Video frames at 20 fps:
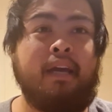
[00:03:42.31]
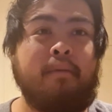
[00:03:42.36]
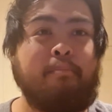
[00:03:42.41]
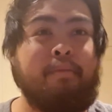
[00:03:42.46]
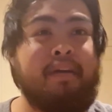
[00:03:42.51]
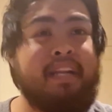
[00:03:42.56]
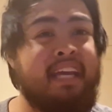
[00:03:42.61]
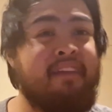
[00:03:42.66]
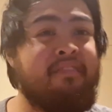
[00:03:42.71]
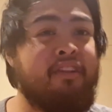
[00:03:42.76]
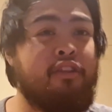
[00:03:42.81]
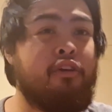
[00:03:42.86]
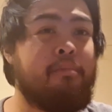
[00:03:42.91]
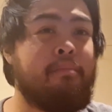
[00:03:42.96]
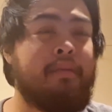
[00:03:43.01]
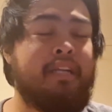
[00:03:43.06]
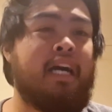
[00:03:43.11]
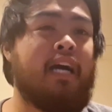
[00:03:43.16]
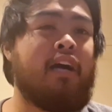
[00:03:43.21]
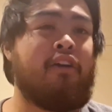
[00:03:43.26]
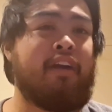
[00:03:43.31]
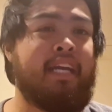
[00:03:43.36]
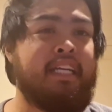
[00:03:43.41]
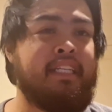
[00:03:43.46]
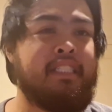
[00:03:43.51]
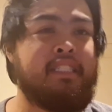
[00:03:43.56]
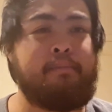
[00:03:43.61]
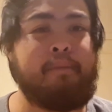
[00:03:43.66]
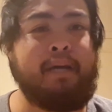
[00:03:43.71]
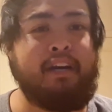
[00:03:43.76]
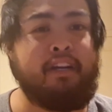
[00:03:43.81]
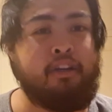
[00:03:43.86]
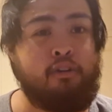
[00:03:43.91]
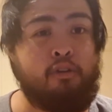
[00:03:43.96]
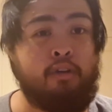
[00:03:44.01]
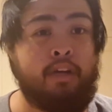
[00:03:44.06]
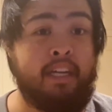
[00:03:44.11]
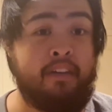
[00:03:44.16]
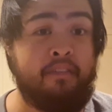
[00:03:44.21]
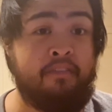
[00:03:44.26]
But even though Minari is about a
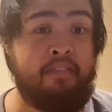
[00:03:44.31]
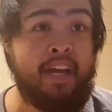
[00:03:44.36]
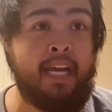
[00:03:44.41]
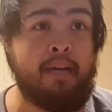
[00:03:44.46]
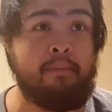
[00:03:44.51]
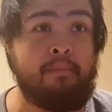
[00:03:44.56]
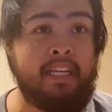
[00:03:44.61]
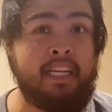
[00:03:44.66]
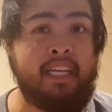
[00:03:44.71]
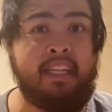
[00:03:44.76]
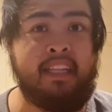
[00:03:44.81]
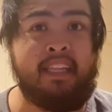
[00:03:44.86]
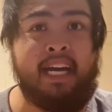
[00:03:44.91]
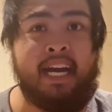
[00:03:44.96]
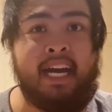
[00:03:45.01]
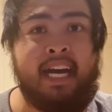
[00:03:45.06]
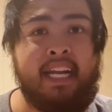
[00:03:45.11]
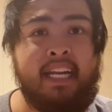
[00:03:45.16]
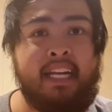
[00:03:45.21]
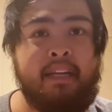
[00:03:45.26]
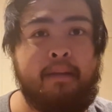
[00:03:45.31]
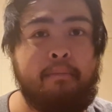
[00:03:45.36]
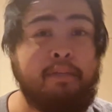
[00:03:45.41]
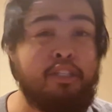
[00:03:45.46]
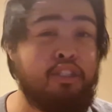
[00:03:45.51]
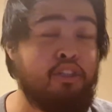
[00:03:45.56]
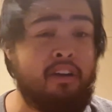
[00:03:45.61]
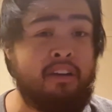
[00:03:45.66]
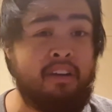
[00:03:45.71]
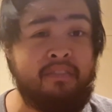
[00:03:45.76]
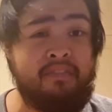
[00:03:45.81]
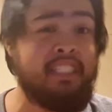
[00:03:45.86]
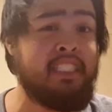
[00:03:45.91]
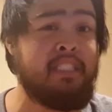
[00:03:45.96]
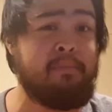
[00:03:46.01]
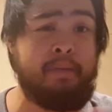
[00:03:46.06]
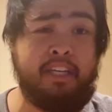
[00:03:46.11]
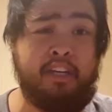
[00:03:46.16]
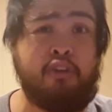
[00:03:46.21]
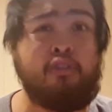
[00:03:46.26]
Korean family that majoritively
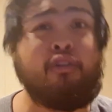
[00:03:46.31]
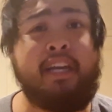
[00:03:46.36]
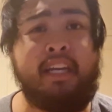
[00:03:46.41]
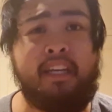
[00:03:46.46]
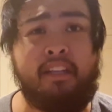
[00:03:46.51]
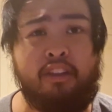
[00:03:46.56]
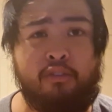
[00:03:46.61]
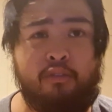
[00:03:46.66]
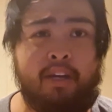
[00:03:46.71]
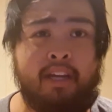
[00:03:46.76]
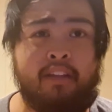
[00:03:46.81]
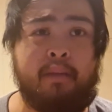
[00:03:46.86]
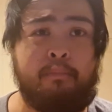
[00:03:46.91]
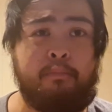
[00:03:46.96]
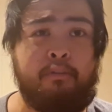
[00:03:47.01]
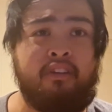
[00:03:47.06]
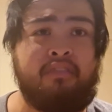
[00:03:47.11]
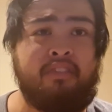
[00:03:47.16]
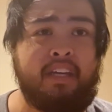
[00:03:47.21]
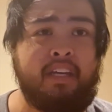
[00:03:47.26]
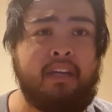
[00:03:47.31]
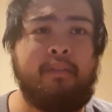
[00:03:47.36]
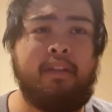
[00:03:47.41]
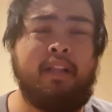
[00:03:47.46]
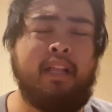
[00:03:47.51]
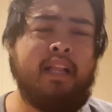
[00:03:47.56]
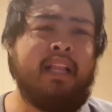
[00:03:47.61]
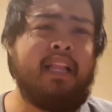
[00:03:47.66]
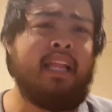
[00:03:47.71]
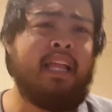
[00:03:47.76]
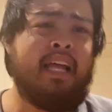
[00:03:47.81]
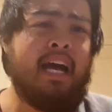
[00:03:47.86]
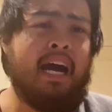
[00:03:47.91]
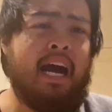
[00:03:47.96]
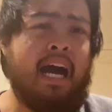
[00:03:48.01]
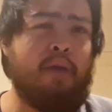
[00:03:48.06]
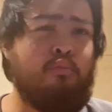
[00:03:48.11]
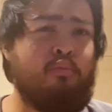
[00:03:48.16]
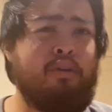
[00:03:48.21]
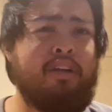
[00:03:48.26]
speak Korean throughout the movie,
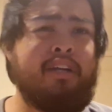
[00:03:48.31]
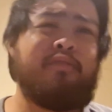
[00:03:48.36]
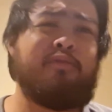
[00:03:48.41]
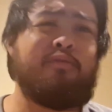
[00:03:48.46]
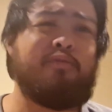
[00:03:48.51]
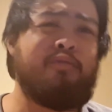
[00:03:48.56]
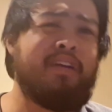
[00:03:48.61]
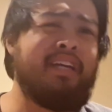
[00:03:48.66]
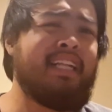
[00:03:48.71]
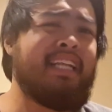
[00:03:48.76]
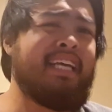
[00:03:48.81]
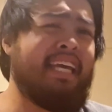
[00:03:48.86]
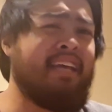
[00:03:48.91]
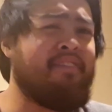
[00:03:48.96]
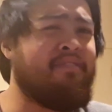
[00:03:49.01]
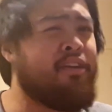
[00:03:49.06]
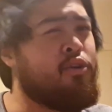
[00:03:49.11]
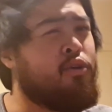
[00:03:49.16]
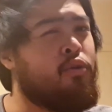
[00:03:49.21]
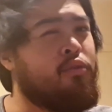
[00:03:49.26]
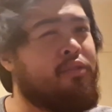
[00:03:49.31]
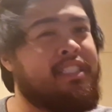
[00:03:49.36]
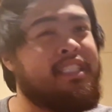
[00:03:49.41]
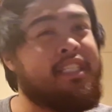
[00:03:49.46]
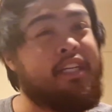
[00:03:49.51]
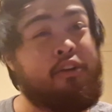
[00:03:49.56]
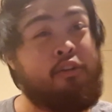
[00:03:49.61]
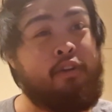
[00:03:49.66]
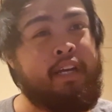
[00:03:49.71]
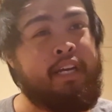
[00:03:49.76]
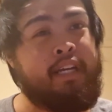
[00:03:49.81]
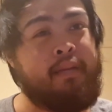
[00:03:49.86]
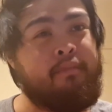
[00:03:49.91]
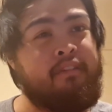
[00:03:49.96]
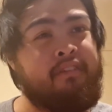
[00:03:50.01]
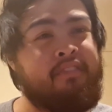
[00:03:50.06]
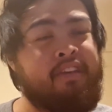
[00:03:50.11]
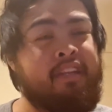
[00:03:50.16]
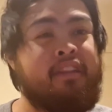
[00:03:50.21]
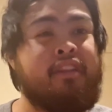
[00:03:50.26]
I wouldn't really even call this a Korean
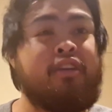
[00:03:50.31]
movie.